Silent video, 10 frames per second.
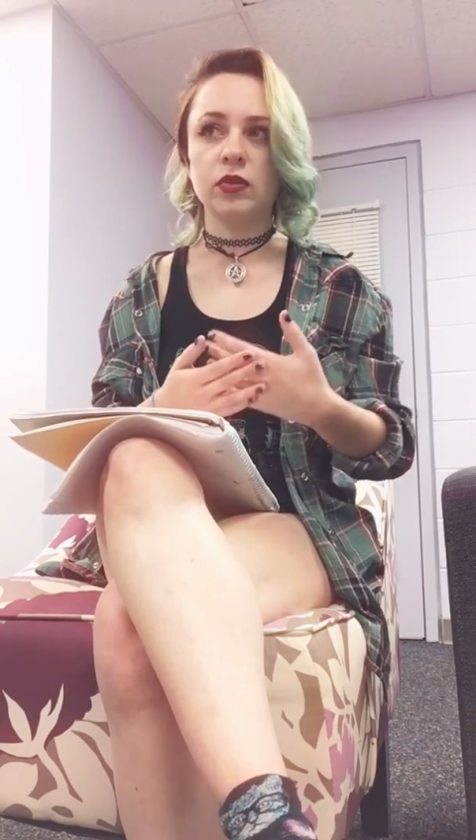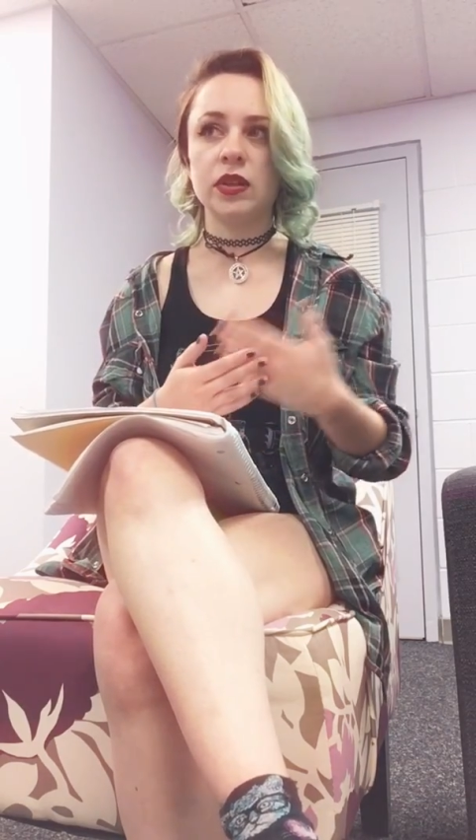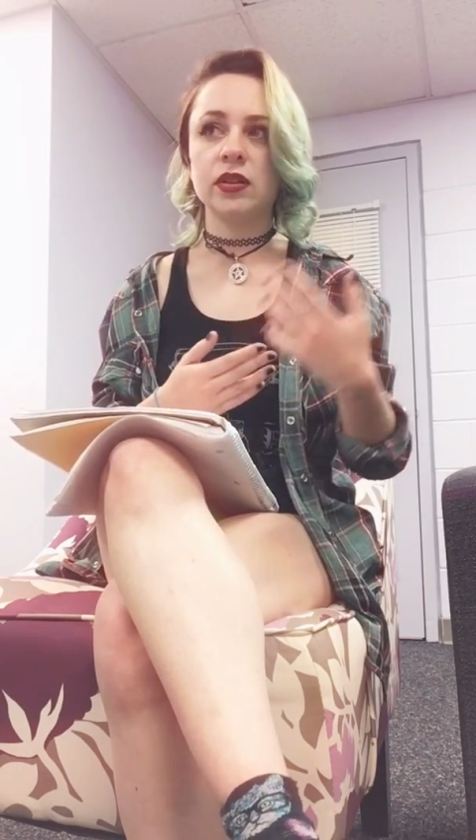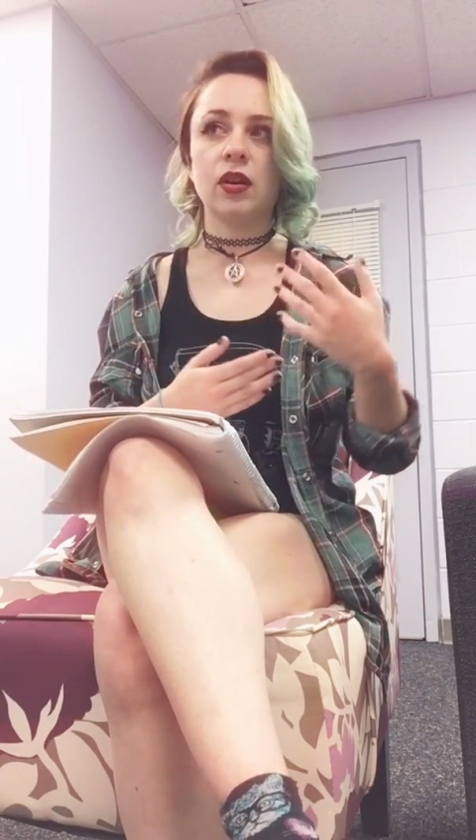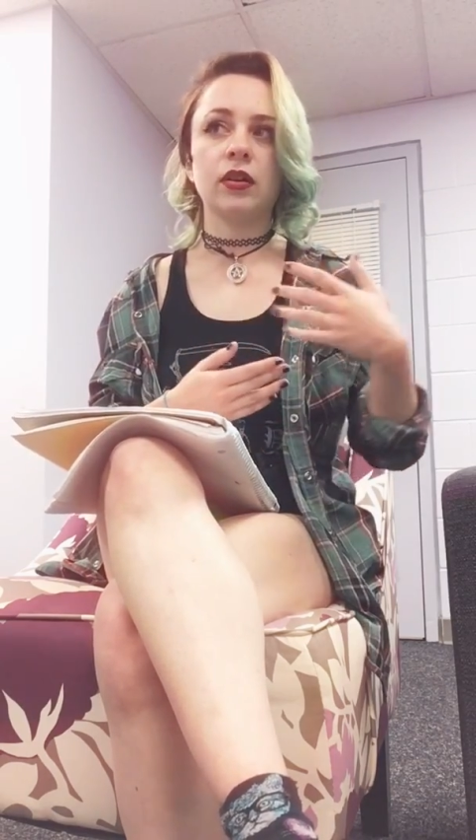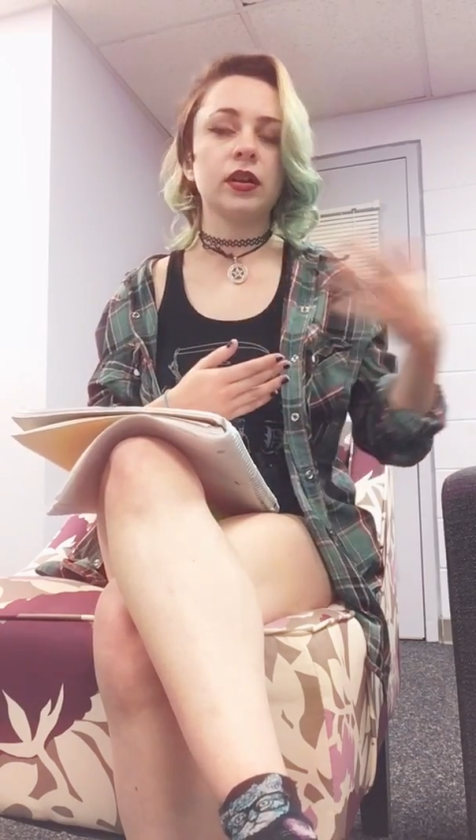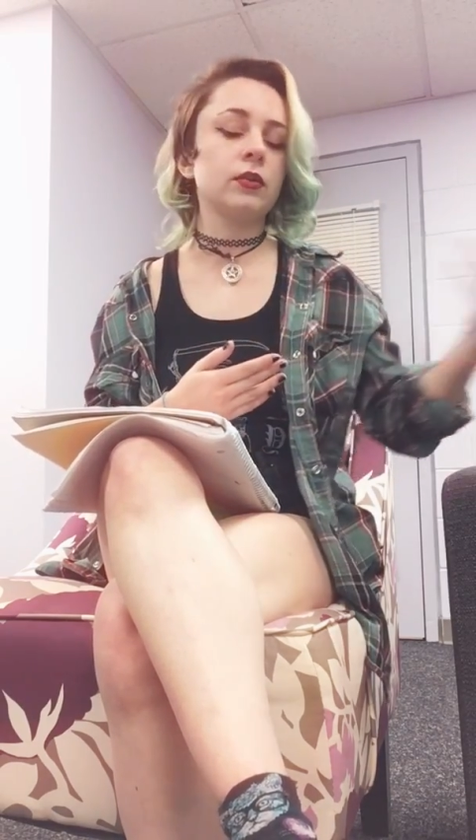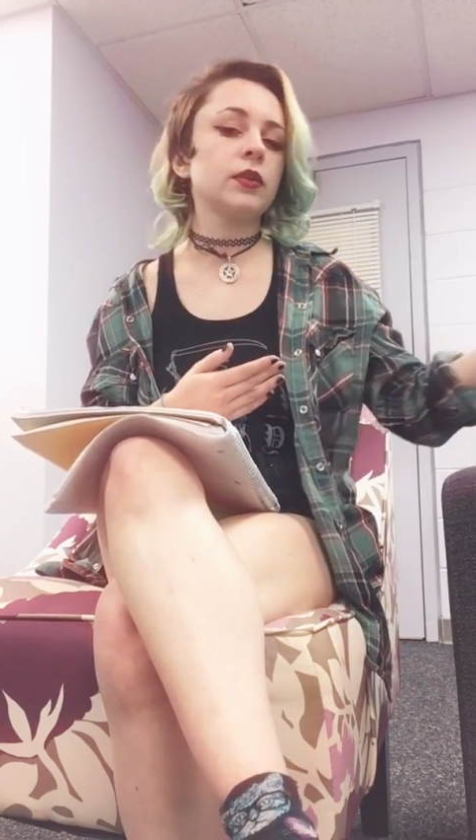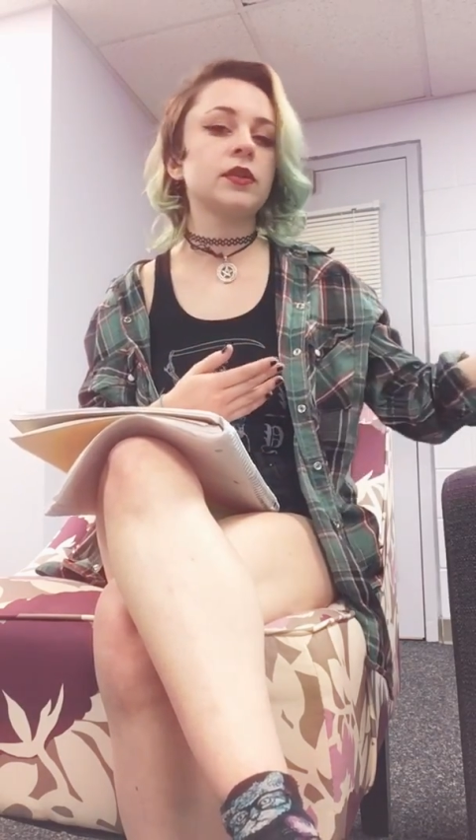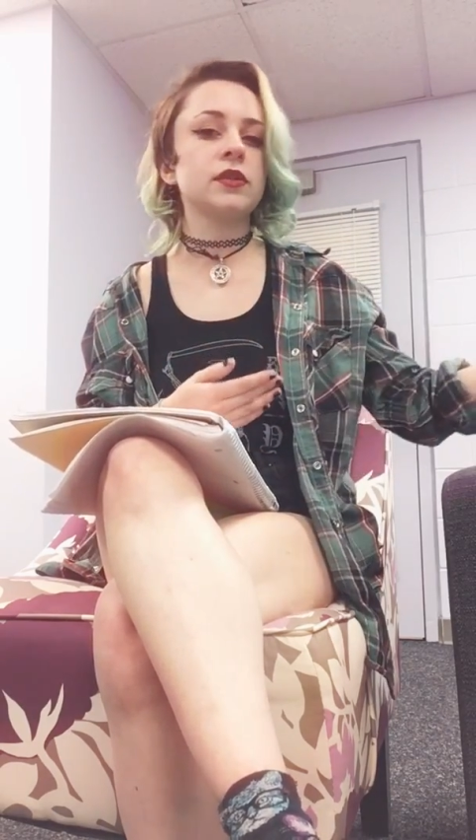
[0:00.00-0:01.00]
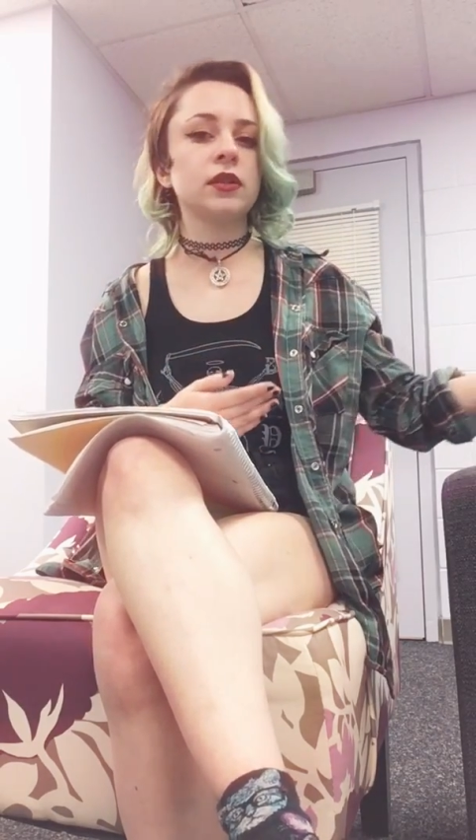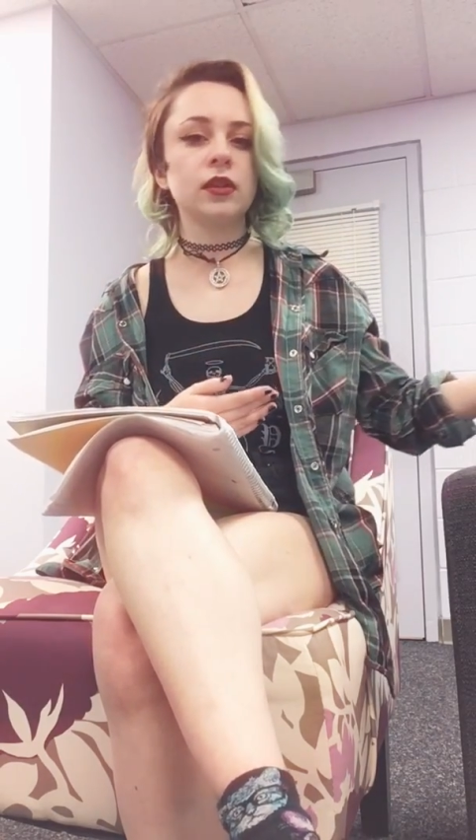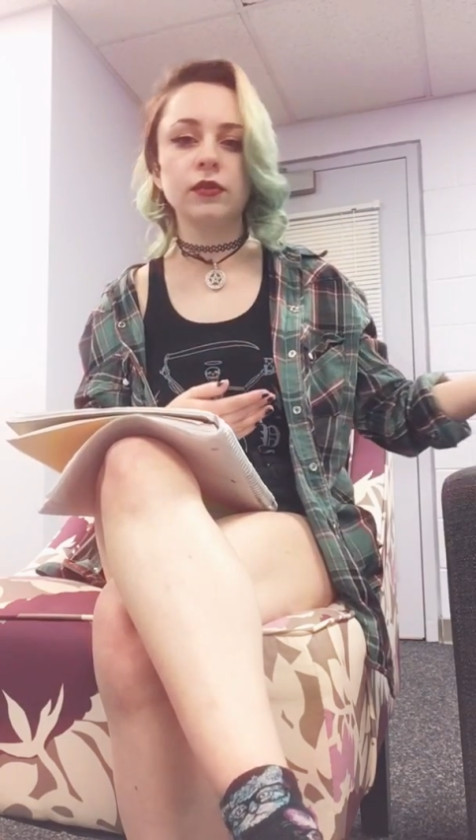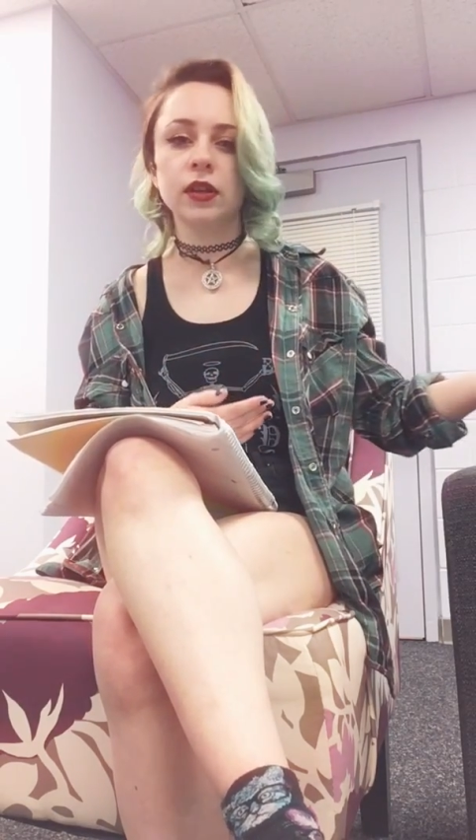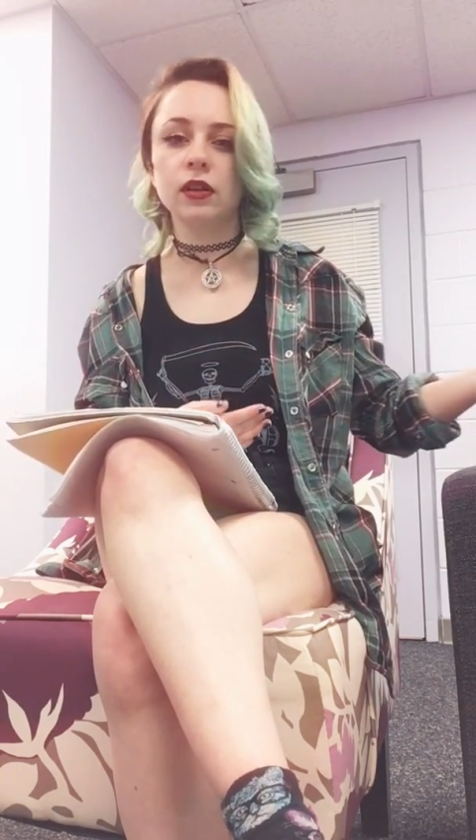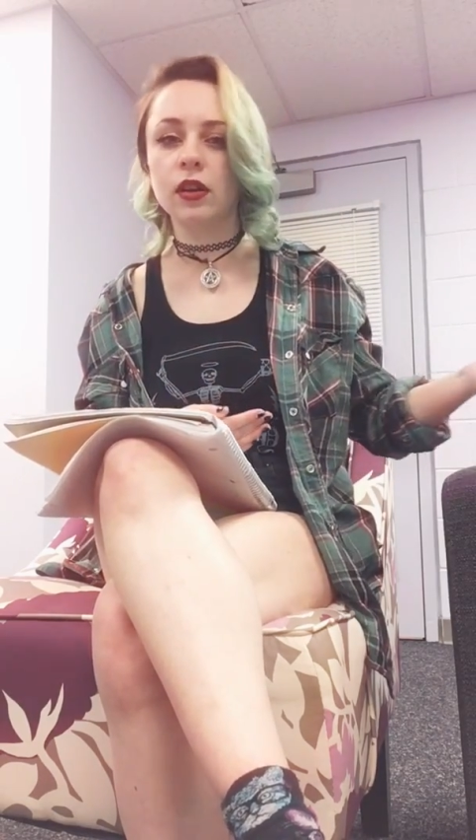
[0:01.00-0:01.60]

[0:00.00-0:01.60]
be talking with a significant